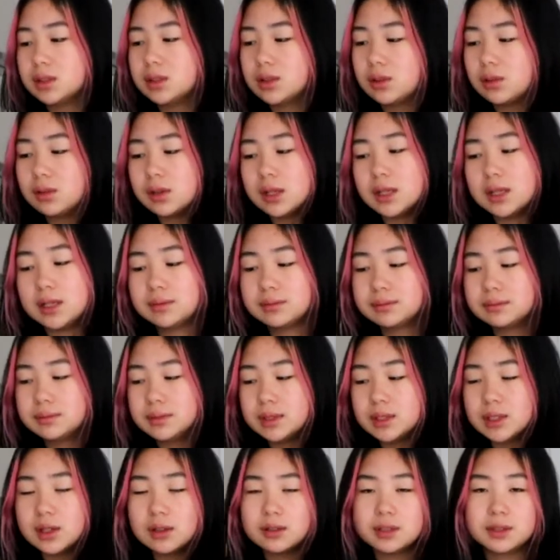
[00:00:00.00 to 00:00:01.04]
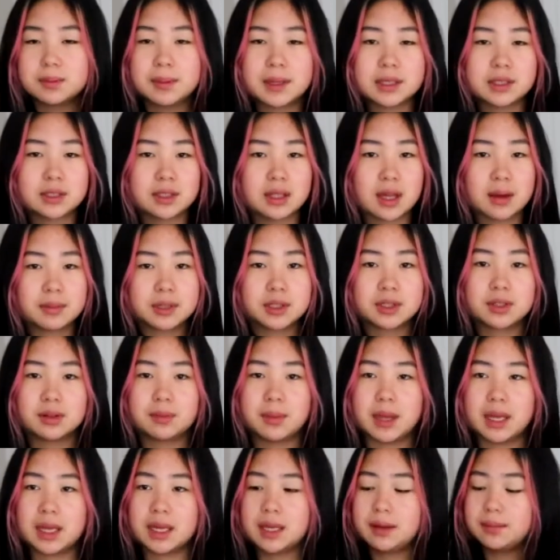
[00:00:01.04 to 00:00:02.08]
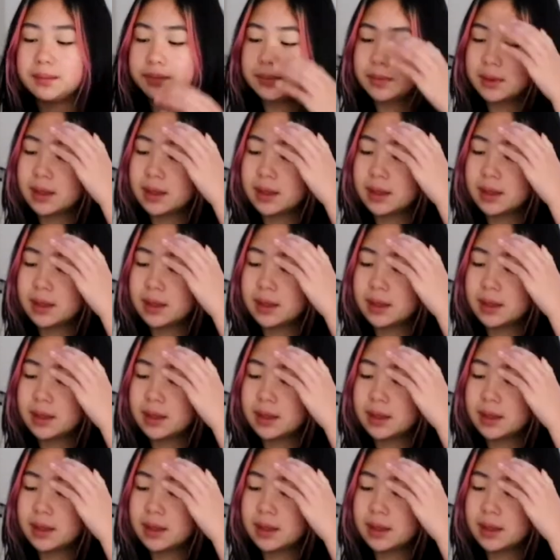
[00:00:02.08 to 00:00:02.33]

3, it depends on how much you're making.